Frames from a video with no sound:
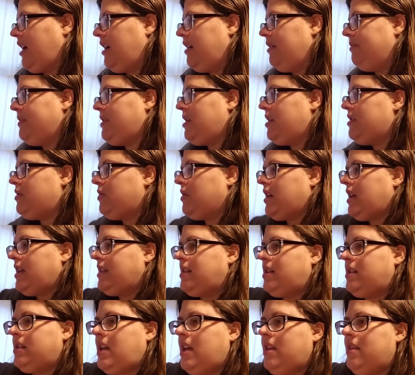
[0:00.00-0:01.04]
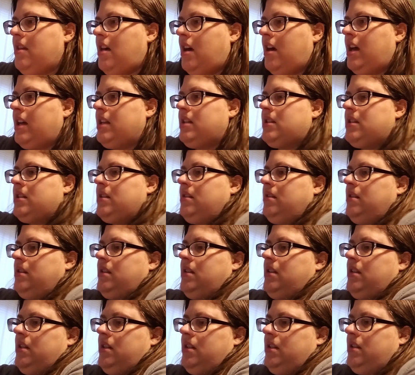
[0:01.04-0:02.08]
not as organized as I thought.
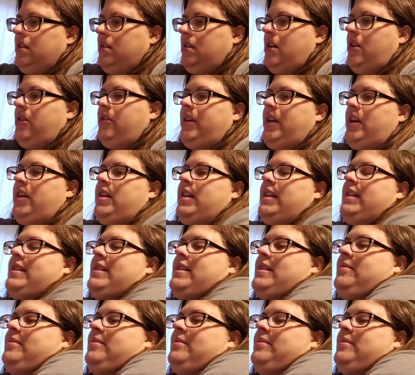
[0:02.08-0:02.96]
Oh, here it is.